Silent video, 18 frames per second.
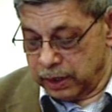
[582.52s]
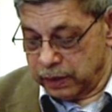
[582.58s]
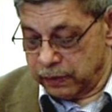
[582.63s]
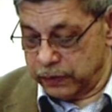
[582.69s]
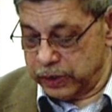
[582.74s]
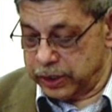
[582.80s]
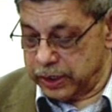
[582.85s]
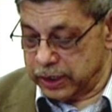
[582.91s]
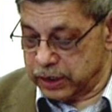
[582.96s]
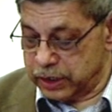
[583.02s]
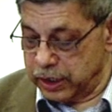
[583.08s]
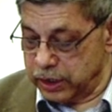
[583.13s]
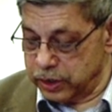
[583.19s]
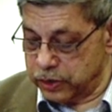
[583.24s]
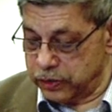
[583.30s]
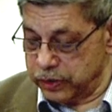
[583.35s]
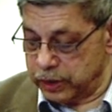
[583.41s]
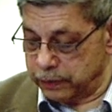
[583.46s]
which, as
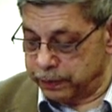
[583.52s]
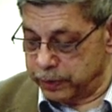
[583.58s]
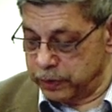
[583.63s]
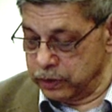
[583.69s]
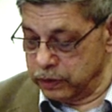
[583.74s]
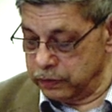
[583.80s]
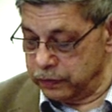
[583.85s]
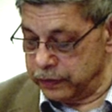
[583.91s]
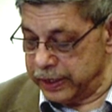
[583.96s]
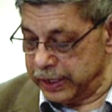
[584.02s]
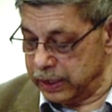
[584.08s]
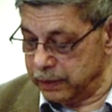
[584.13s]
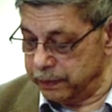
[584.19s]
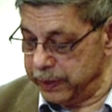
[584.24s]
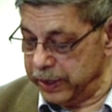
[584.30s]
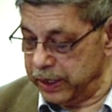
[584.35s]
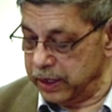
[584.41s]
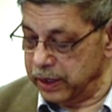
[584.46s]
history had proved,
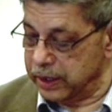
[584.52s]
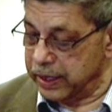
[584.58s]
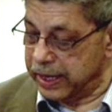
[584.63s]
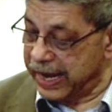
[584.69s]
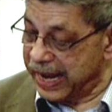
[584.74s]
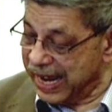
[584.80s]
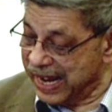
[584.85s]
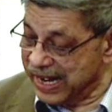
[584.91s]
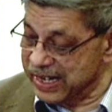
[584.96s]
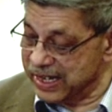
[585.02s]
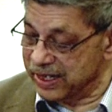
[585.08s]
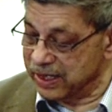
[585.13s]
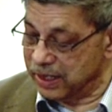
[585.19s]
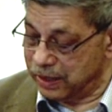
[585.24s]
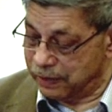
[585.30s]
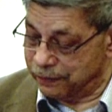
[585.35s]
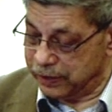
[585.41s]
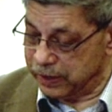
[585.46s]
had been hand in
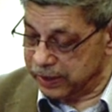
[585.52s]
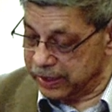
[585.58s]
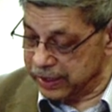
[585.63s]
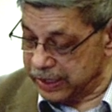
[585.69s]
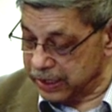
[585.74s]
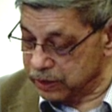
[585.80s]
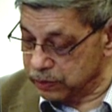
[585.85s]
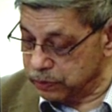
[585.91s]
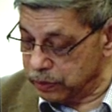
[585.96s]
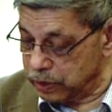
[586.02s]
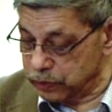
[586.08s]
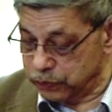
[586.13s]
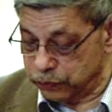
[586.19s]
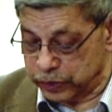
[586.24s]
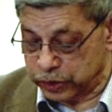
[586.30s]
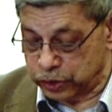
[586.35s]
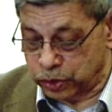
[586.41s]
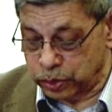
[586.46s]
glove, again I
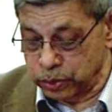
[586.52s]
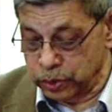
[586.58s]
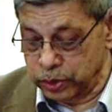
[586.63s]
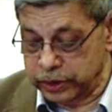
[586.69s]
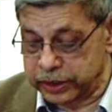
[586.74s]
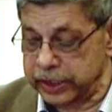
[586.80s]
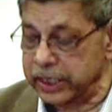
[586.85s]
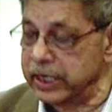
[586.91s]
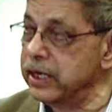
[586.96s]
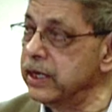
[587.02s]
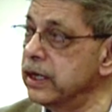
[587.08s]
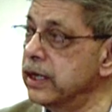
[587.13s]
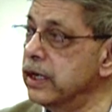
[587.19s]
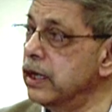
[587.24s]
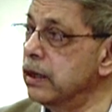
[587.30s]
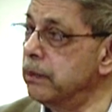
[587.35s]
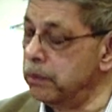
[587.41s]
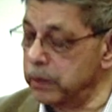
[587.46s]
quote, with cruelty,
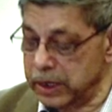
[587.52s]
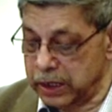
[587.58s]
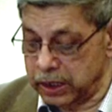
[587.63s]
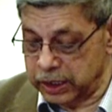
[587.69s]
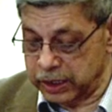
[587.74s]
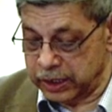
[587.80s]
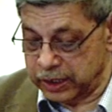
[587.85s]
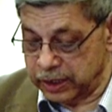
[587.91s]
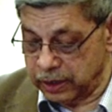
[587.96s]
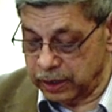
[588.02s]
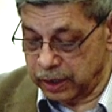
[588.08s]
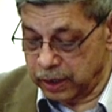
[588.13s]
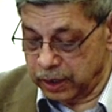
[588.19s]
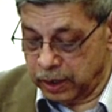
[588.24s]
murder,